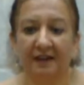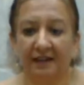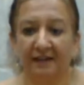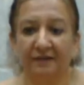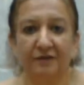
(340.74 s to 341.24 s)

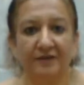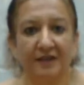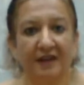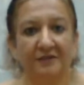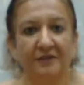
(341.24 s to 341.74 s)
If you
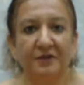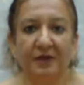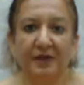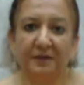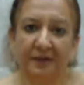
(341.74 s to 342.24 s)
start with
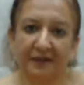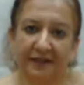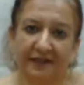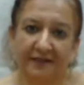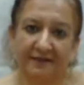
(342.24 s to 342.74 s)
21
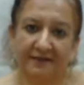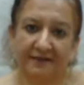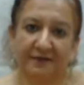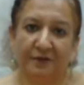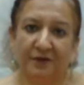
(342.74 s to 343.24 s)
days,
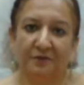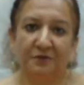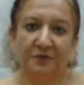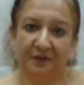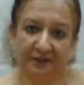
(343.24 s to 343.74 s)
go up
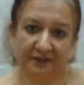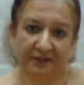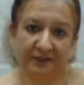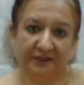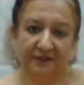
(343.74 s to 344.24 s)
to
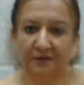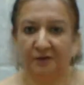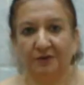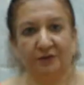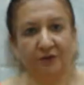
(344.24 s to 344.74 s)
30,
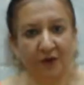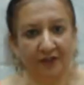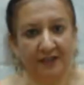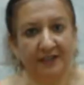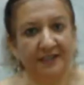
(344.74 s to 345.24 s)
go to
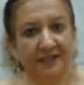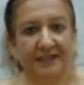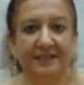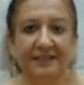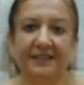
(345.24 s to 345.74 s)
40,
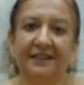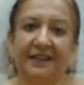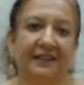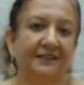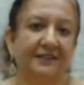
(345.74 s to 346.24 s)
60,
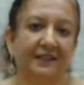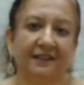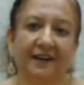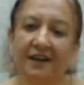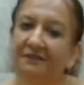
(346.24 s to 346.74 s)

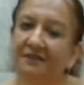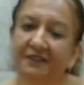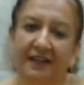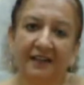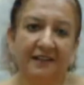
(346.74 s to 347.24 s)
90. After
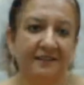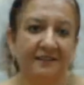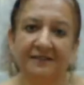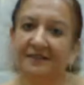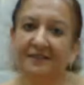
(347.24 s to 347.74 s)
that, it
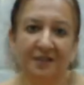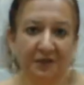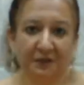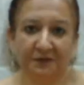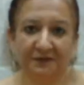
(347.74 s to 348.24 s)
is just
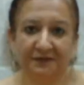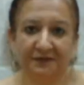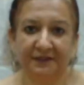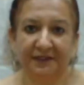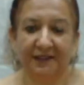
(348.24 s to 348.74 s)
you.
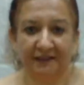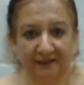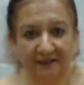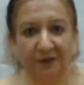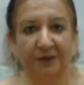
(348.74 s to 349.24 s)

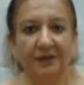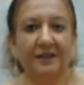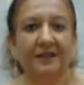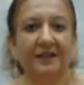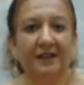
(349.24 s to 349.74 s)
The whole